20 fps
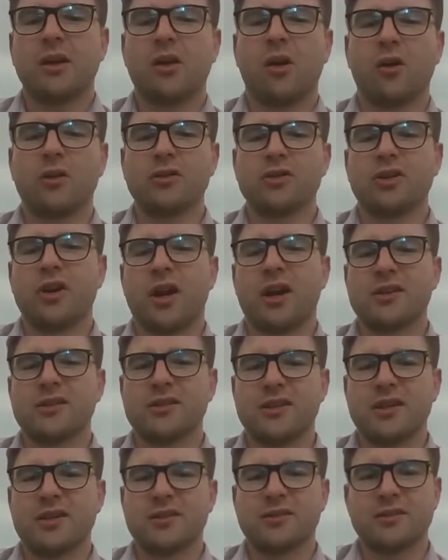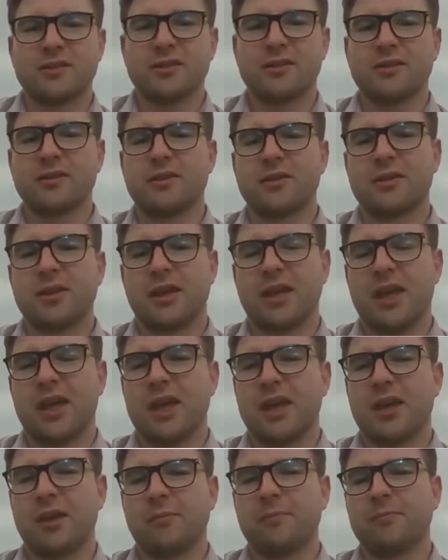contrast is the
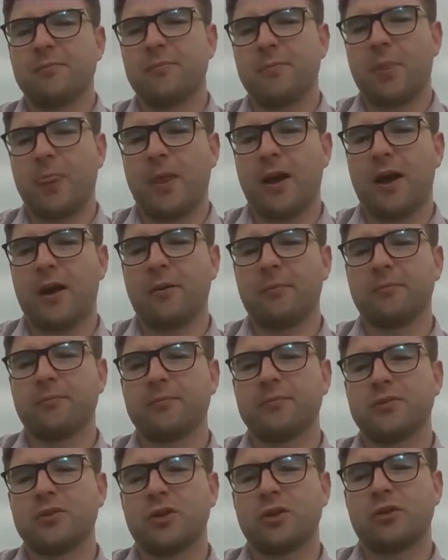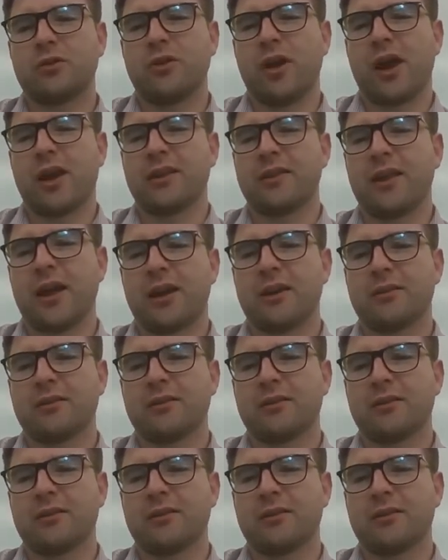key to creating that